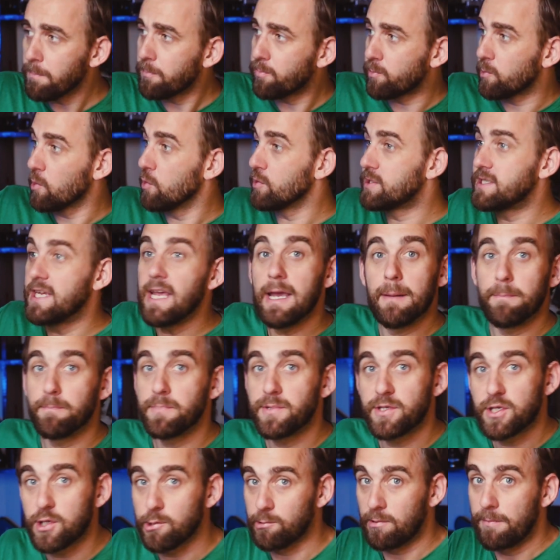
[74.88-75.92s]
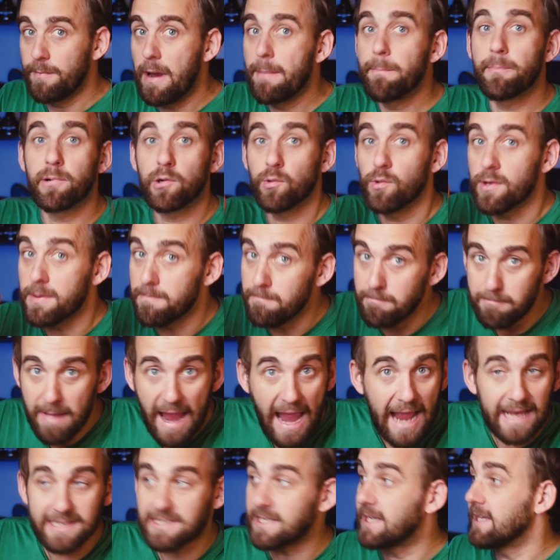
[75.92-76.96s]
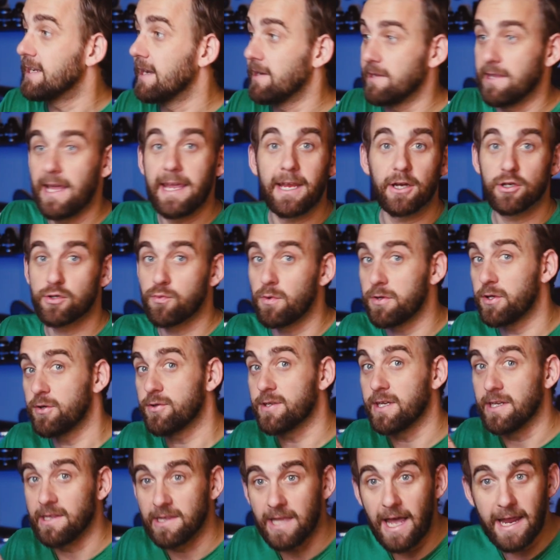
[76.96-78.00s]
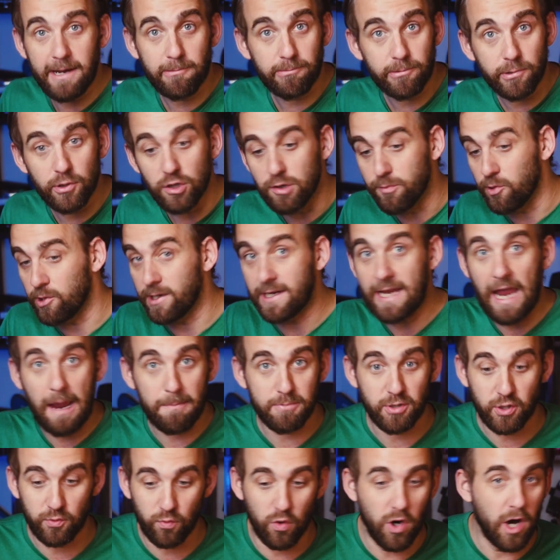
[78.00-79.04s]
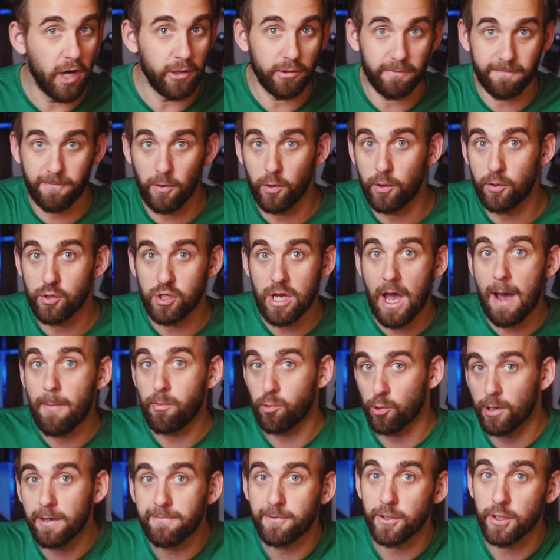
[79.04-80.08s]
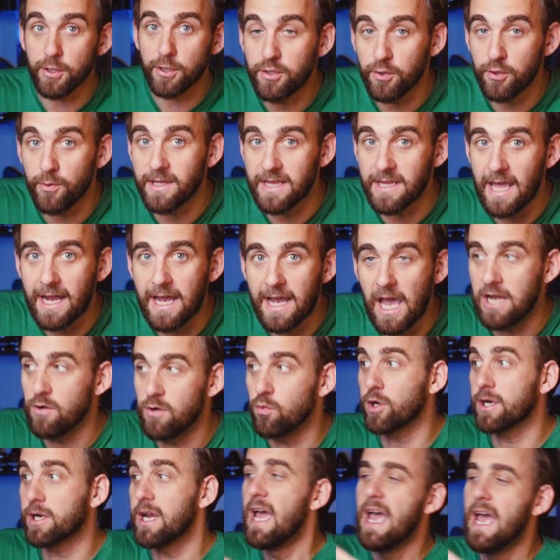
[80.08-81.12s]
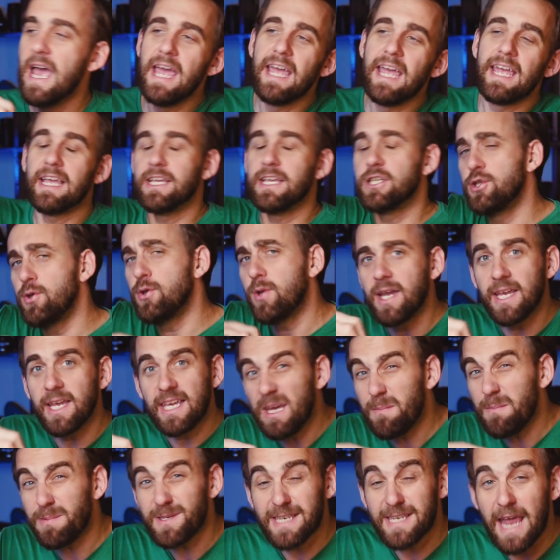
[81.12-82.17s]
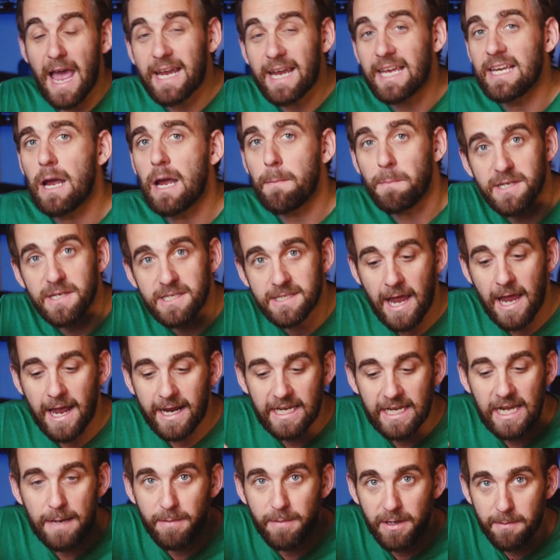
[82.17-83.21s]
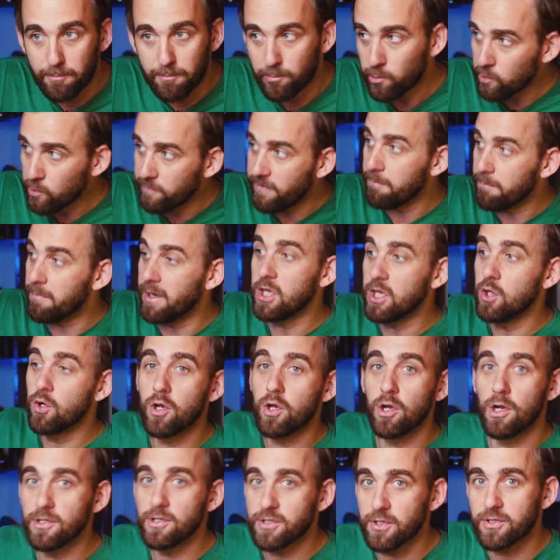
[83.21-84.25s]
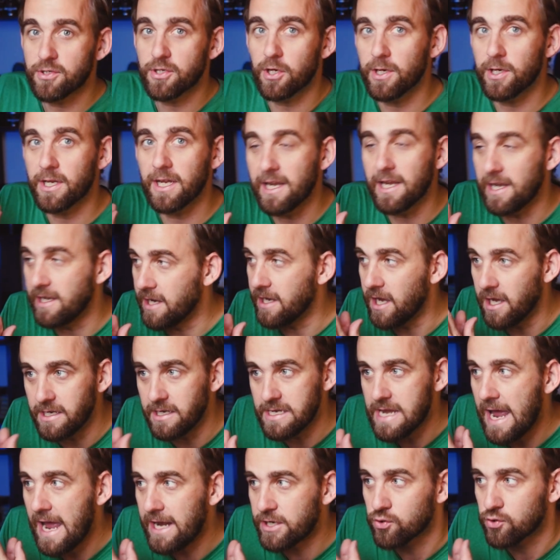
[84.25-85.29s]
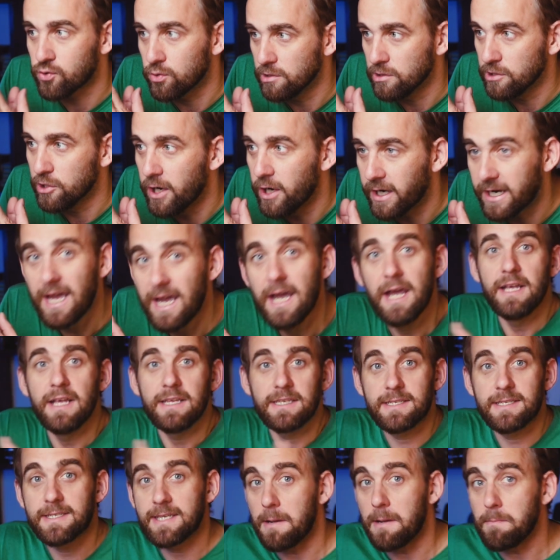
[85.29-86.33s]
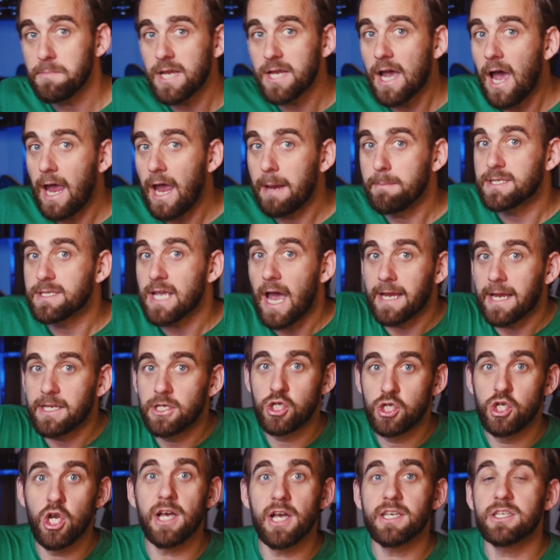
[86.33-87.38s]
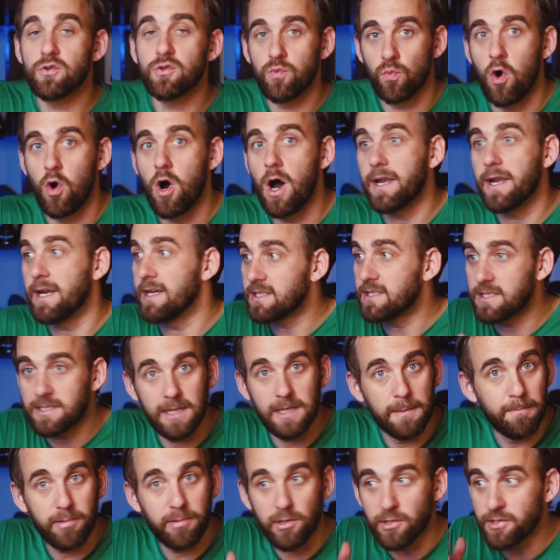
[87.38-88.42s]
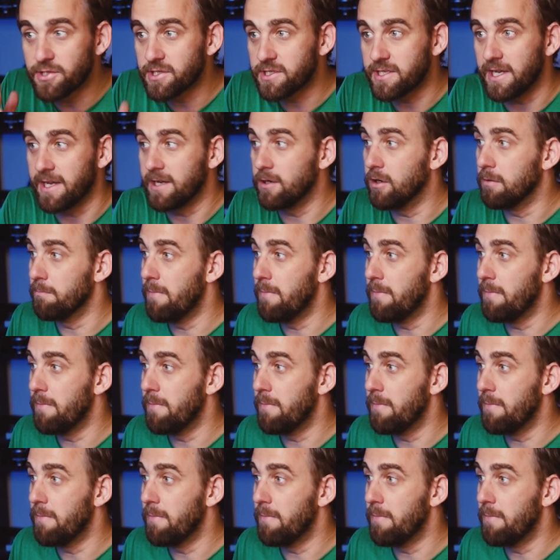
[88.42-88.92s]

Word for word: pro tip to remember with masking and layers, whether it's in Lightroom or in Capture One or in Photoshop, wherever you're doing that kind of work, is you can keep stacking up and stacking up and improving, but you can also start getting an unnatural look. Sometimes I just want a simple single